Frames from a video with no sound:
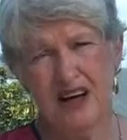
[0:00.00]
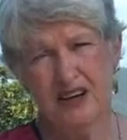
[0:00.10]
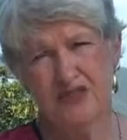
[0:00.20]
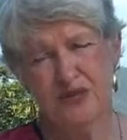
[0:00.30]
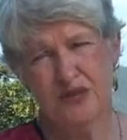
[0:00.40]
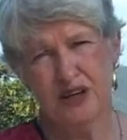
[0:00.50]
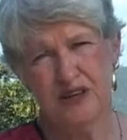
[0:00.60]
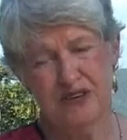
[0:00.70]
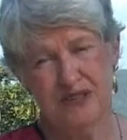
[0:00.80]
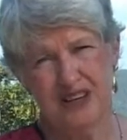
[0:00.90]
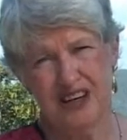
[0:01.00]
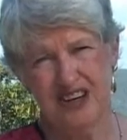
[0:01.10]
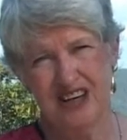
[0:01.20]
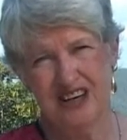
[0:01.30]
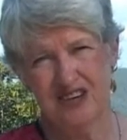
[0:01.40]
last 14 or
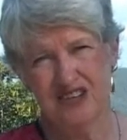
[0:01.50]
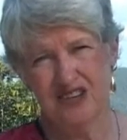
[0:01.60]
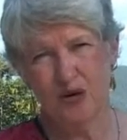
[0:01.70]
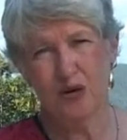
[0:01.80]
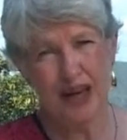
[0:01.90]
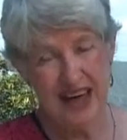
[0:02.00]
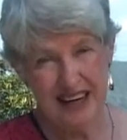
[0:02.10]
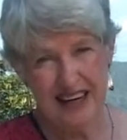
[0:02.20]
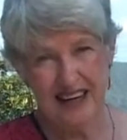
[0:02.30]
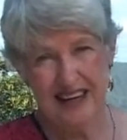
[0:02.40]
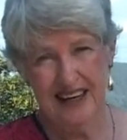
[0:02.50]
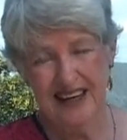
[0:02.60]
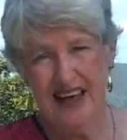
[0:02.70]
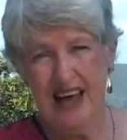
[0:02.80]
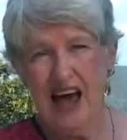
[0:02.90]
15 years organically,
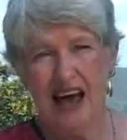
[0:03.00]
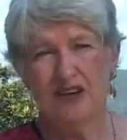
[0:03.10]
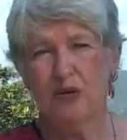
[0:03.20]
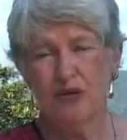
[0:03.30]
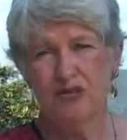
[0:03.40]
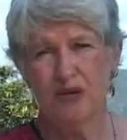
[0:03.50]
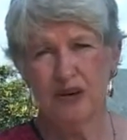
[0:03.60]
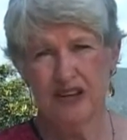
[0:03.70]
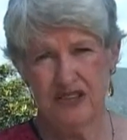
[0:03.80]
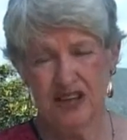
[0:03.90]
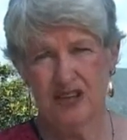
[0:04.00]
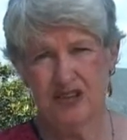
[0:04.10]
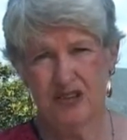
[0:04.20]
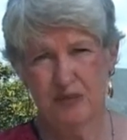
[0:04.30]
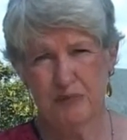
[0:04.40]
and also I
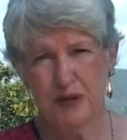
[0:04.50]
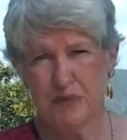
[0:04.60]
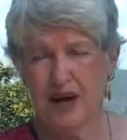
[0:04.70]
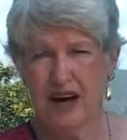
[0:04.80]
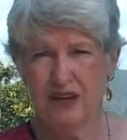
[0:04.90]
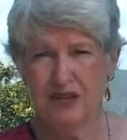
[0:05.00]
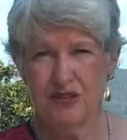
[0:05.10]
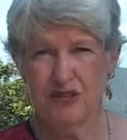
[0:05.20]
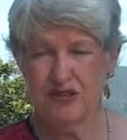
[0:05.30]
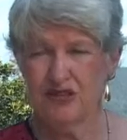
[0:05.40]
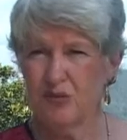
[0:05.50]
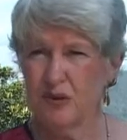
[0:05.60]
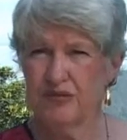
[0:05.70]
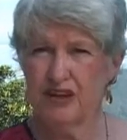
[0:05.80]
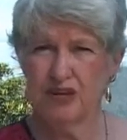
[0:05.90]
teach people how to do this, and
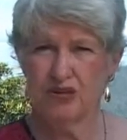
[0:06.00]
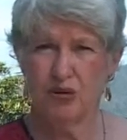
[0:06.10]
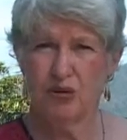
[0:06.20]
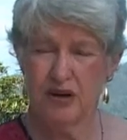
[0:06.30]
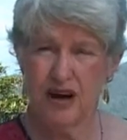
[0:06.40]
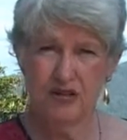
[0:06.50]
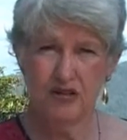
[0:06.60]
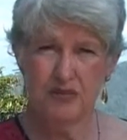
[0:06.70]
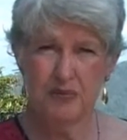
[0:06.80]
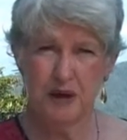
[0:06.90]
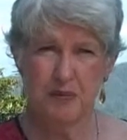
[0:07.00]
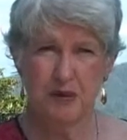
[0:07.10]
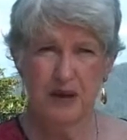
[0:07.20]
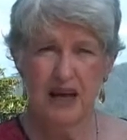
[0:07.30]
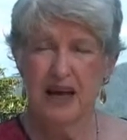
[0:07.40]
we've taught hundreds of
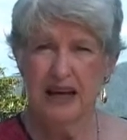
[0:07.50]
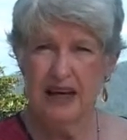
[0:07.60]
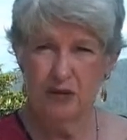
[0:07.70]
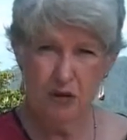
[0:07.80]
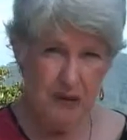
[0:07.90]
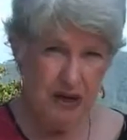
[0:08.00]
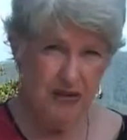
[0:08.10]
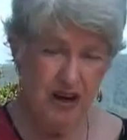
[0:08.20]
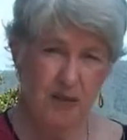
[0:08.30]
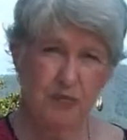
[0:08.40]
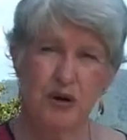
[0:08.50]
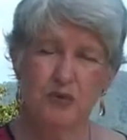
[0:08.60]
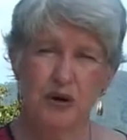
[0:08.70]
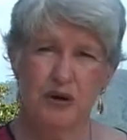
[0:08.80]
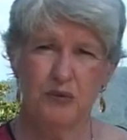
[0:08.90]
people here on Mount
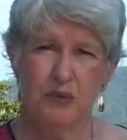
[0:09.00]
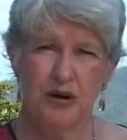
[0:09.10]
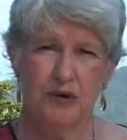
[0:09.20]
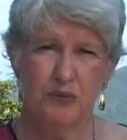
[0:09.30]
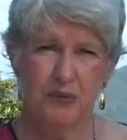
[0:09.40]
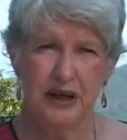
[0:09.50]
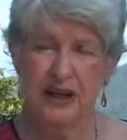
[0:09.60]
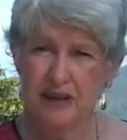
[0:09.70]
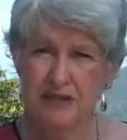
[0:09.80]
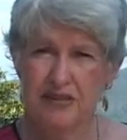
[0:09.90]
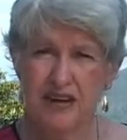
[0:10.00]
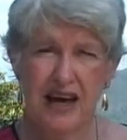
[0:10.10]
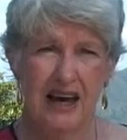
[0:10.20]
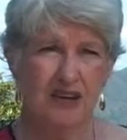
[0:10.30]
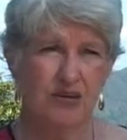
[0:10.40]
Tambourine where we live,
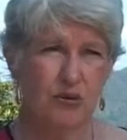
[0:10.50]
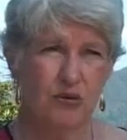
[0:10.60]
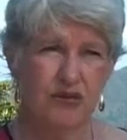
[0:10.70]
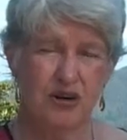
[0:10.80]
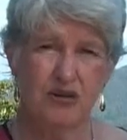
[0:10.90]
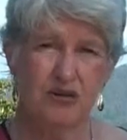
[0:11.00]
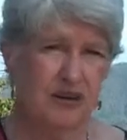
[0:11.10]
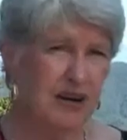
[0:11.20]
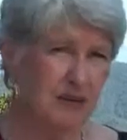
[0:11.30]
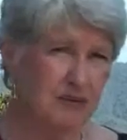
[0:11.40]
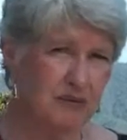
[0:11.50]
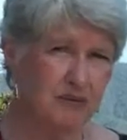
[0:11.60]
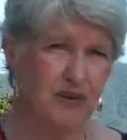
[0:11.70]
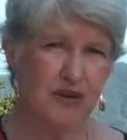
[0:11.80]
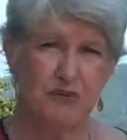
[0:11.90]
and also now
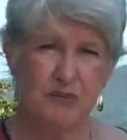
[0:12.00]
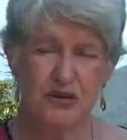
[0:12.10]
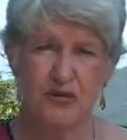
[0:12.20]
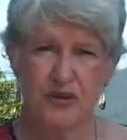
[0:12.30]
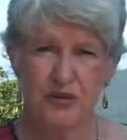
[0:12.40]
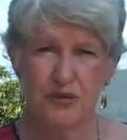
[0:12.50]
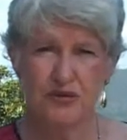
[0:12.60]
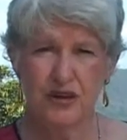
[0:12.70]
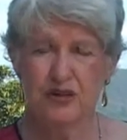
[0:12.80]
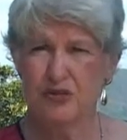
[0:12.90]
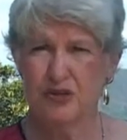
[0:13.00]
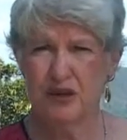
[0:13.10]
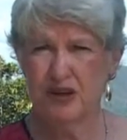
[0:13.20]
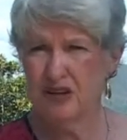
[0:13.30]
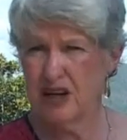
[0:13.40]
much further afield through
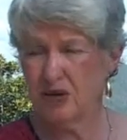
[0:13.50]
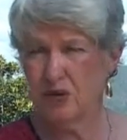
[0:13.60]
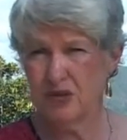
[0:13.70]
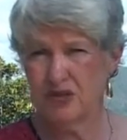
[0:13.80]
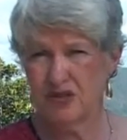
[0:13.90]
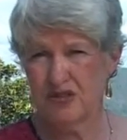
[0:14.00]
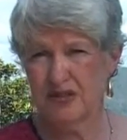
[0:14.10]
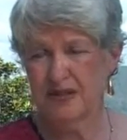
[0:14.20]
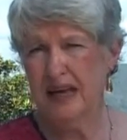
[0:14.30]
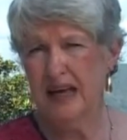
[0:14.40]
internet courses.